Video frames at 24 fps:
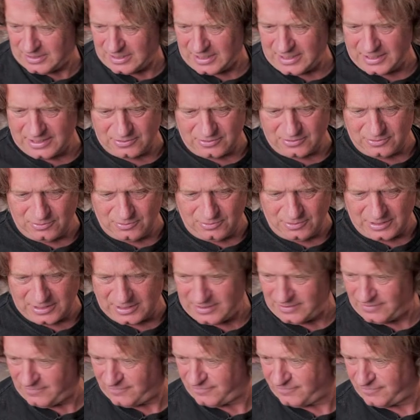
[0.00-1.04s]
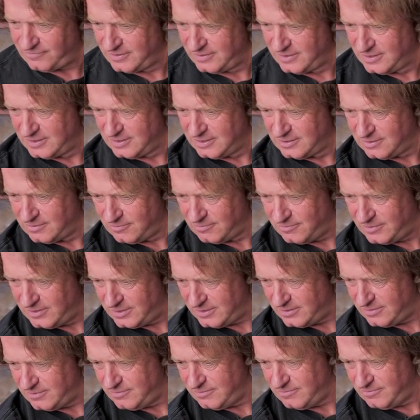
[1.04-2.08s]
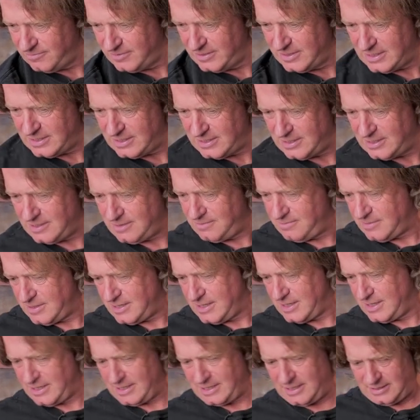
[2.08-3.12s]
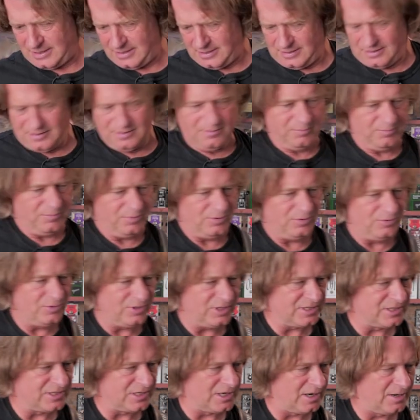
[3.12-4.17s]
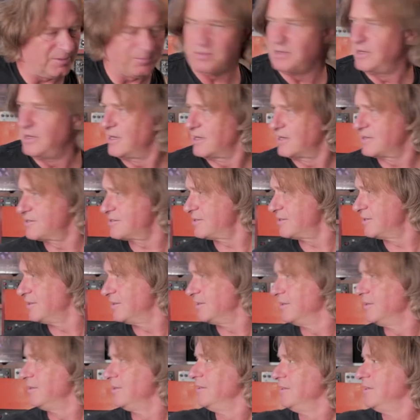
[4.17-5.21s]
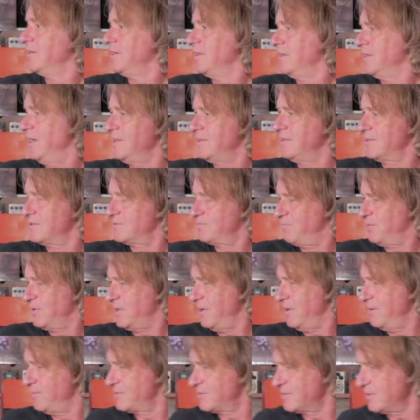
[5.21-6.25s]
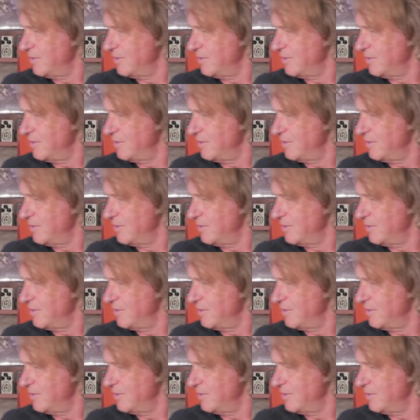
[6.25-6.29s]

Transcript: I do have, where are my Bluguitar picks? Hey, this becomes